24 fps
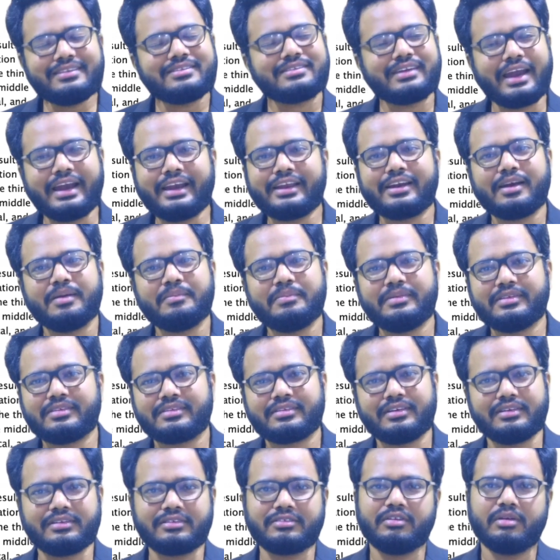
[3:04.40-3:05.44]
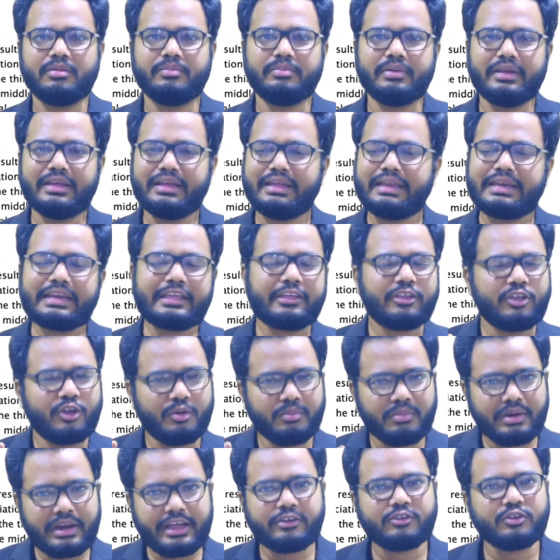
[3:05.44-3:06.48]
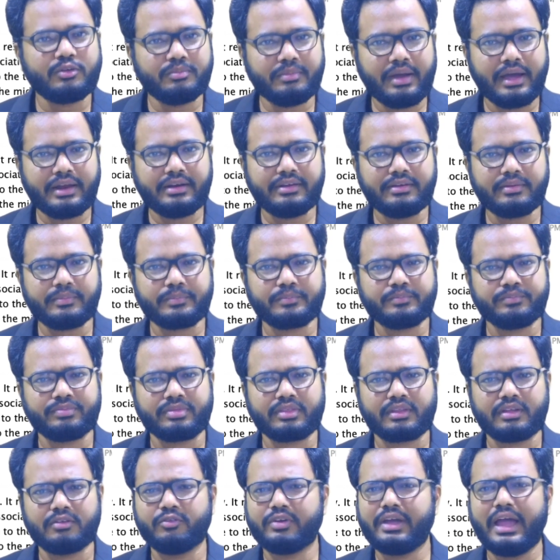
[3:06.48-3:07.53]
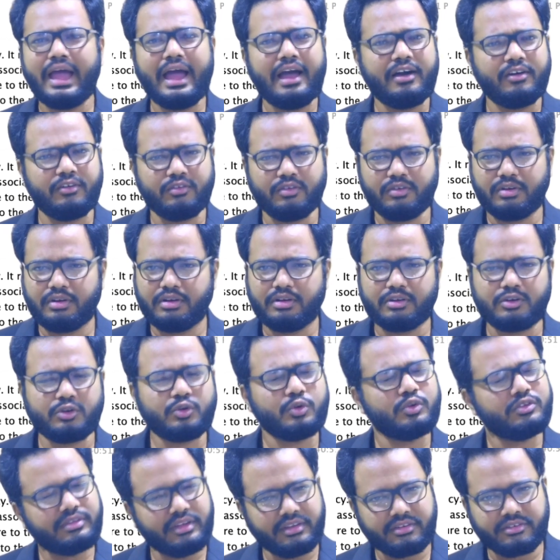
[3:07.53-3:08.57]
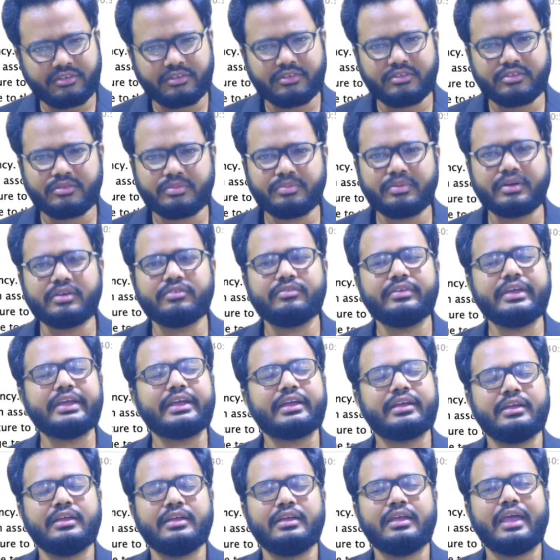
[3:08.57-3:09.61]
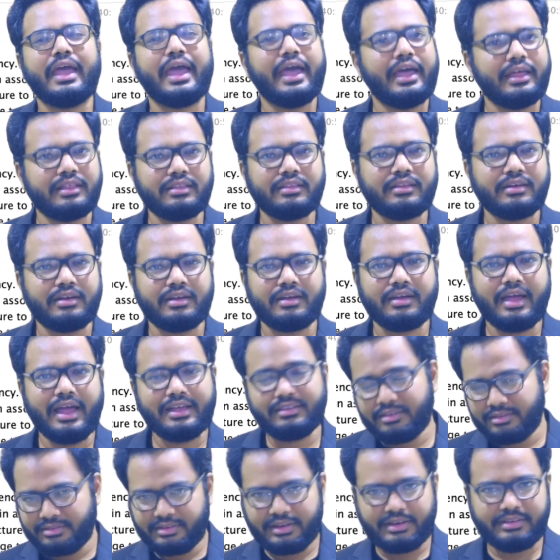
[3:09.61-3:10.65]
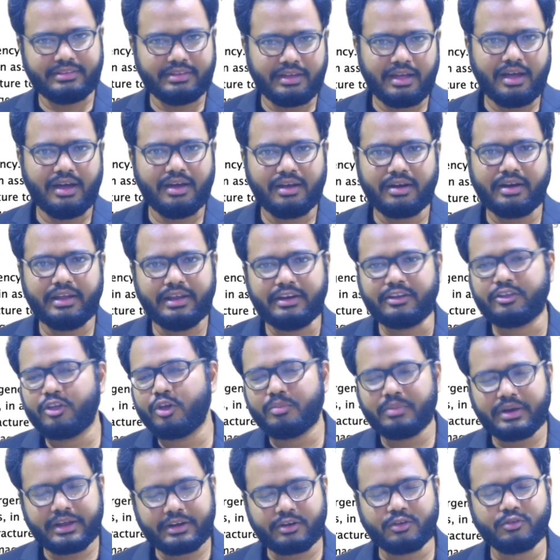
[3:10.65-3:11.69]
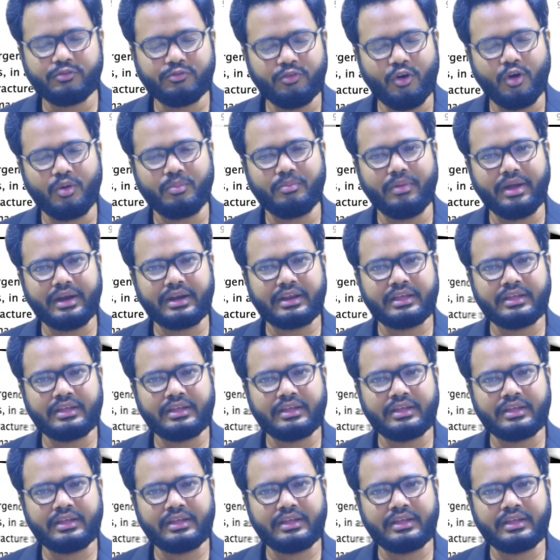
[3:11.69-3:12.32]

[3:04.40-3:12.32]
study club discussion will be in cumulative manner. We have 2 sessions per week, and as I said, they are in cumulative format.